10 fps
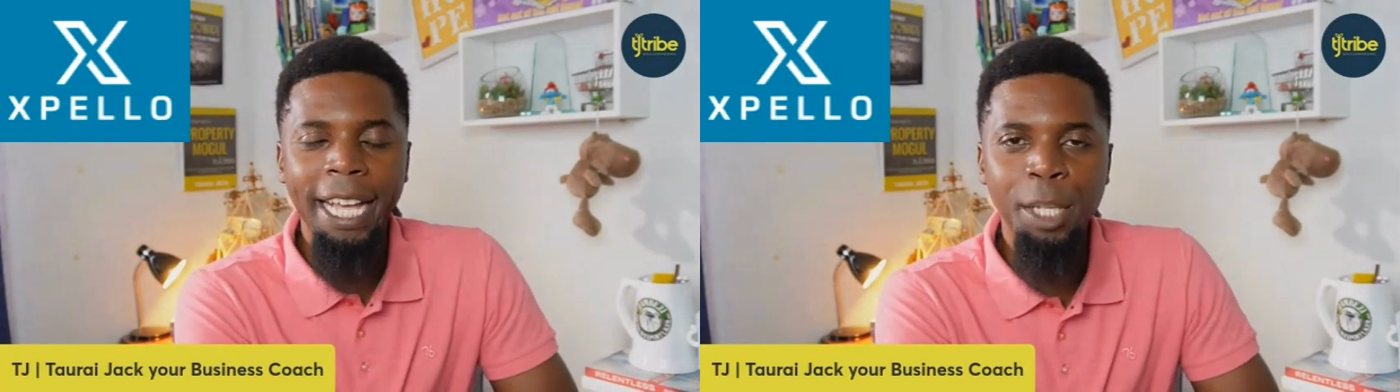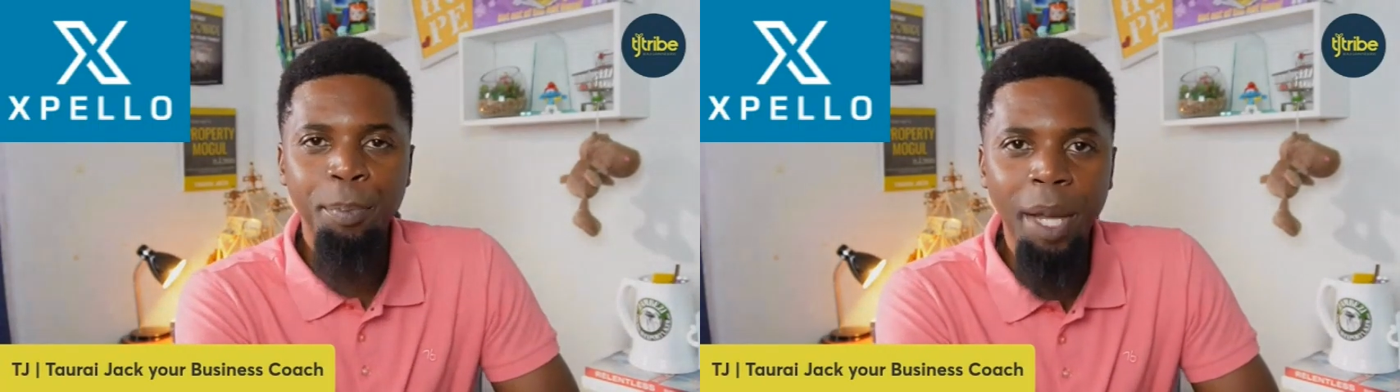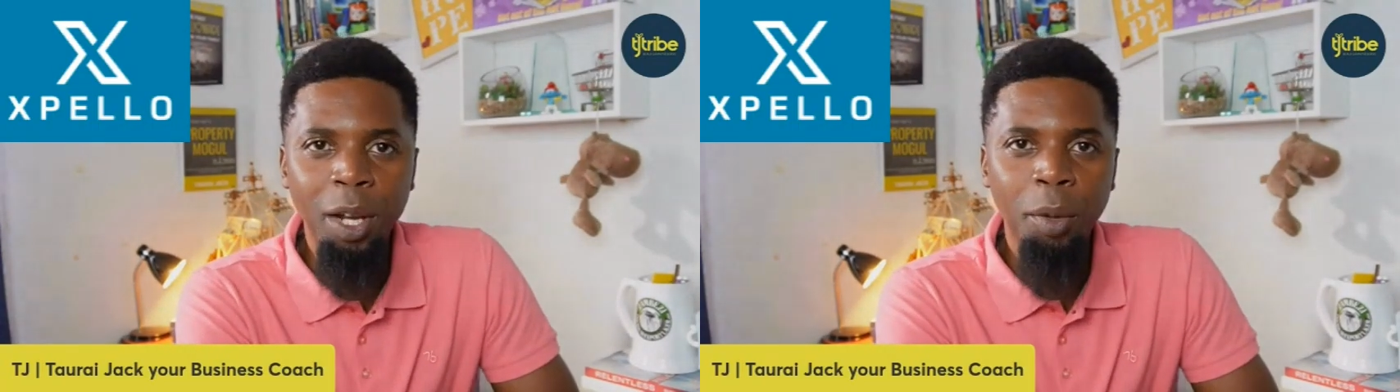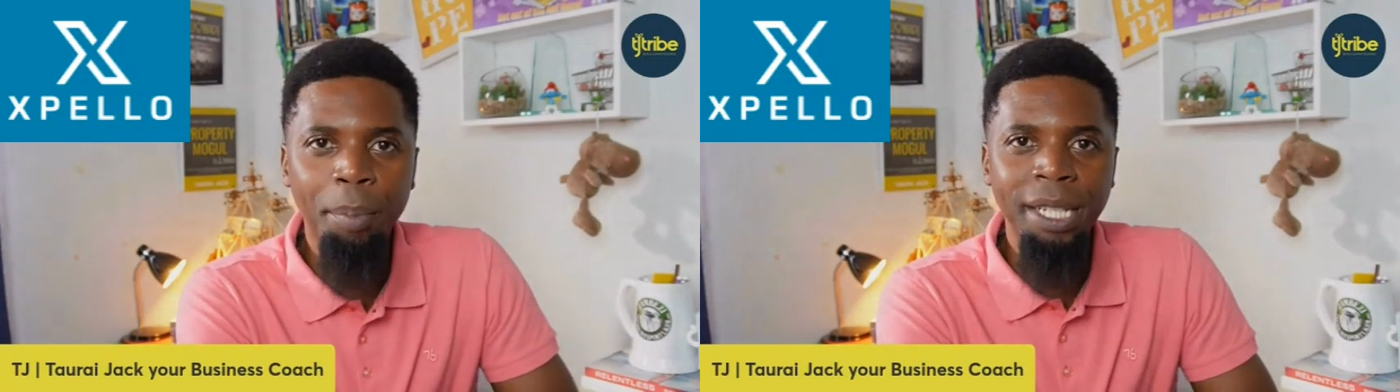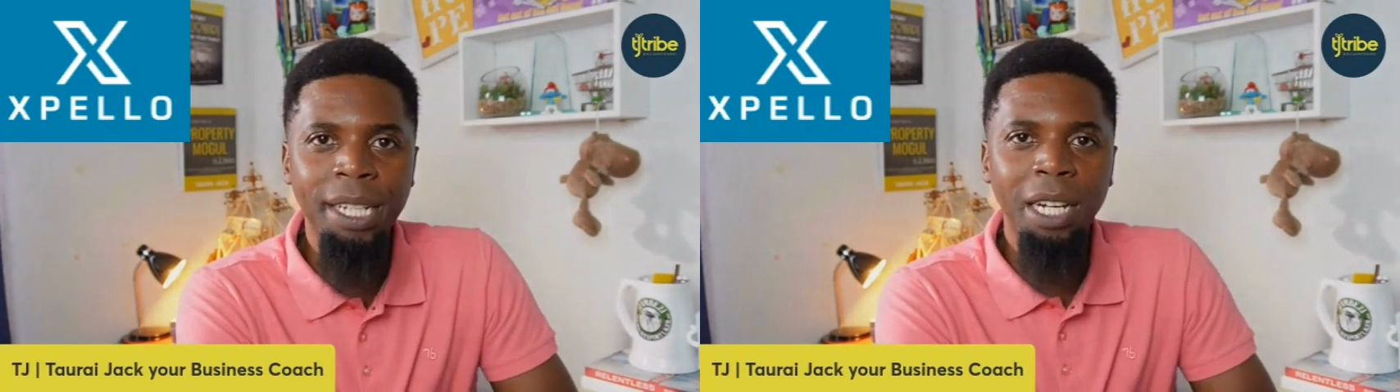
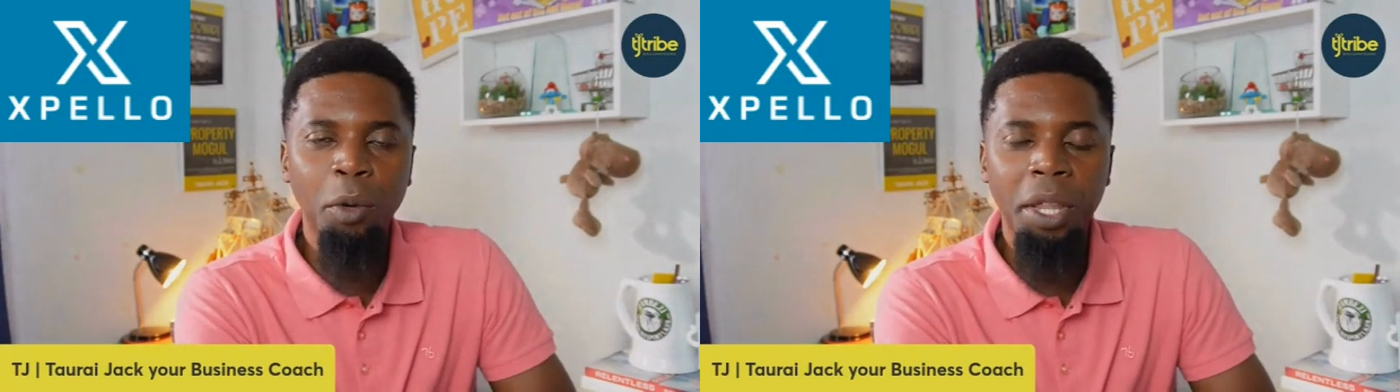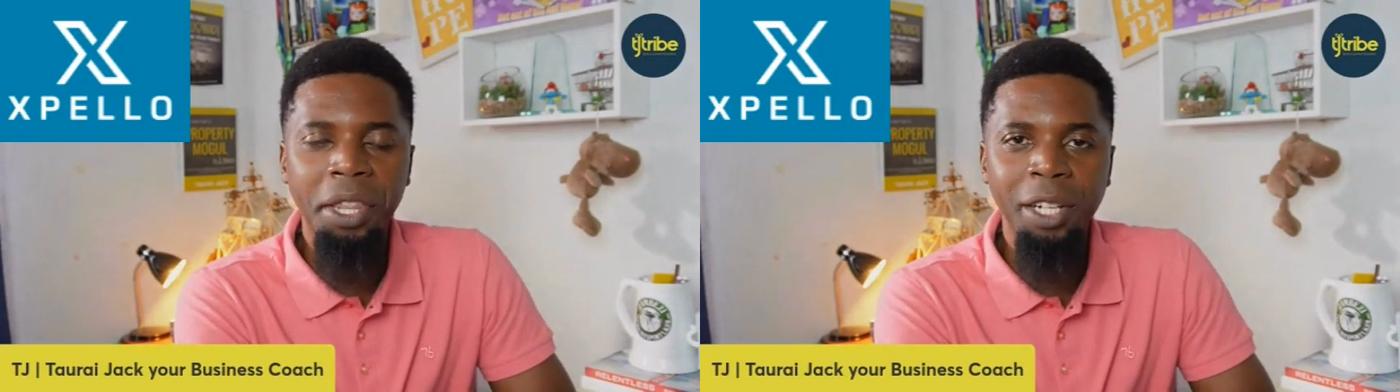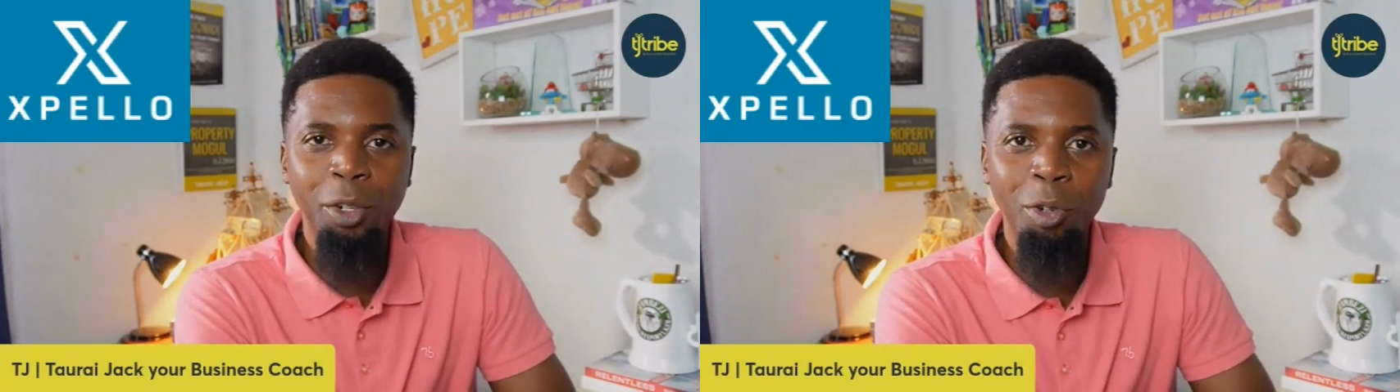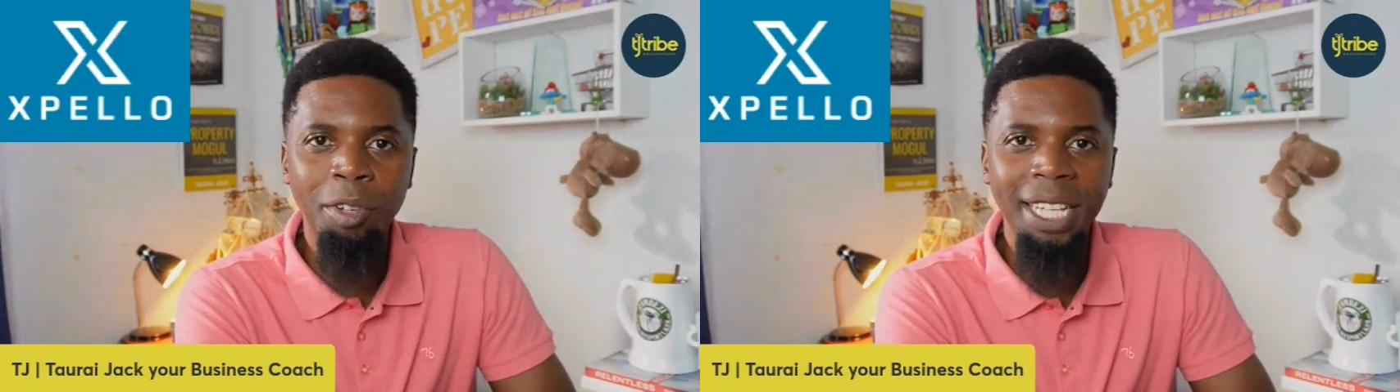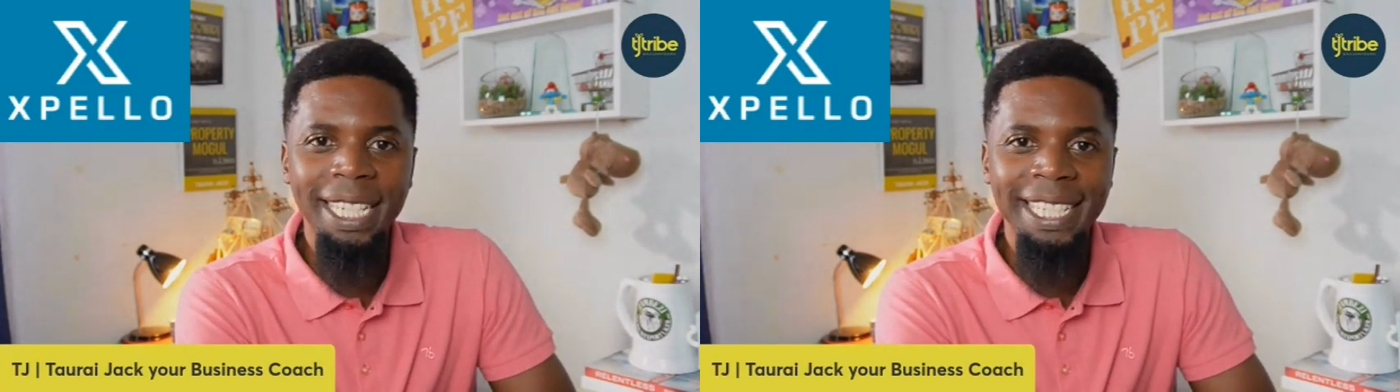Expello, basically what they
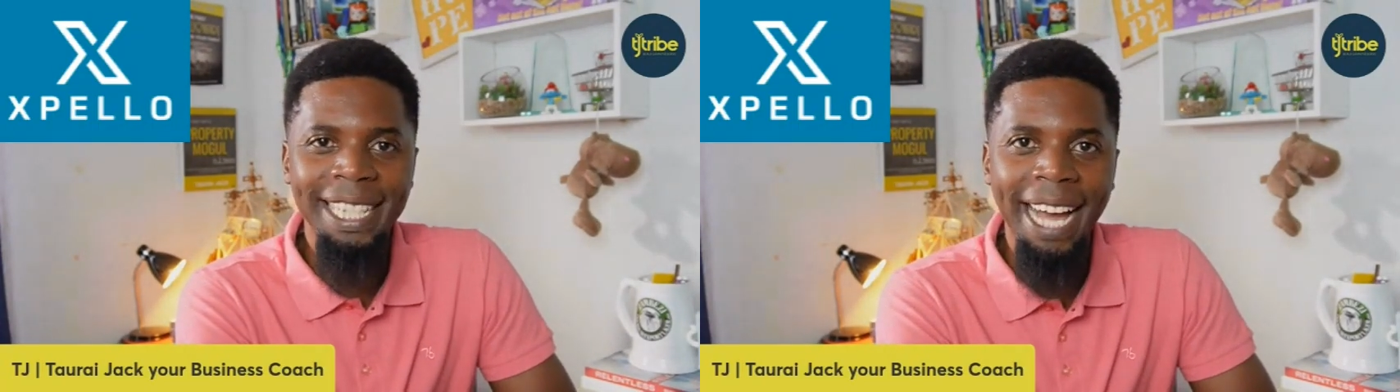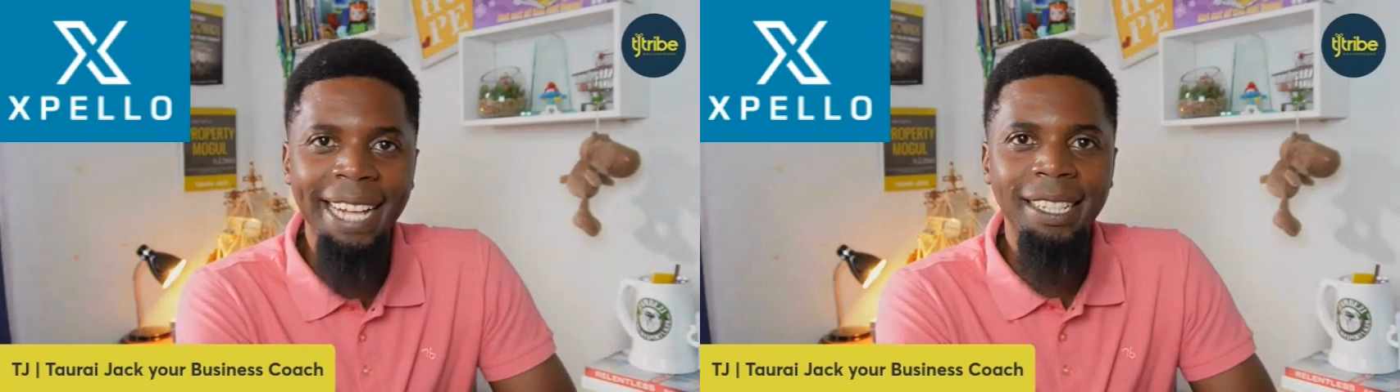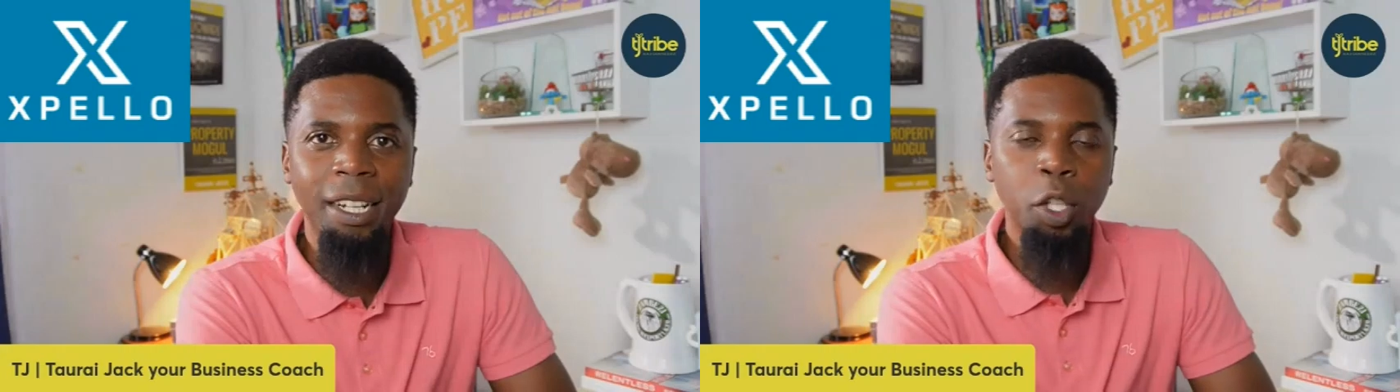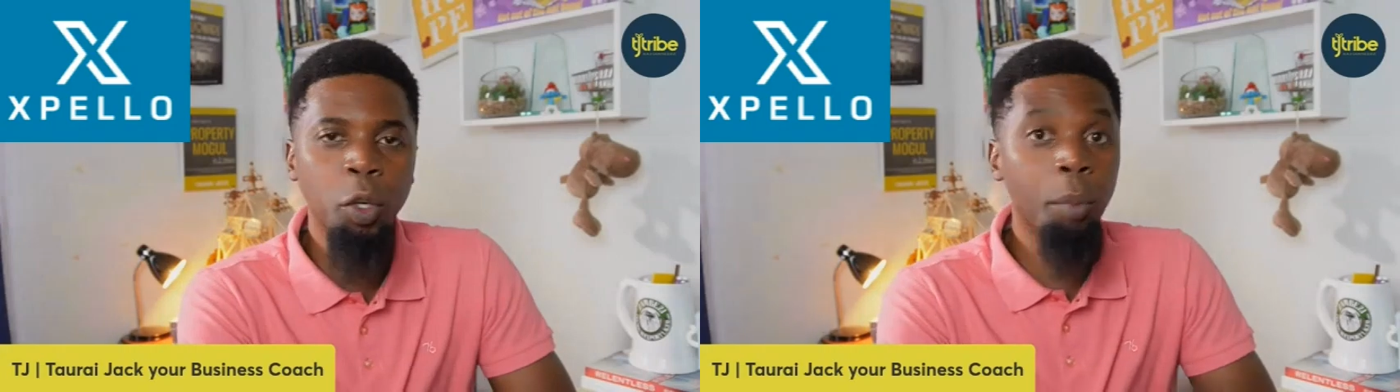do is that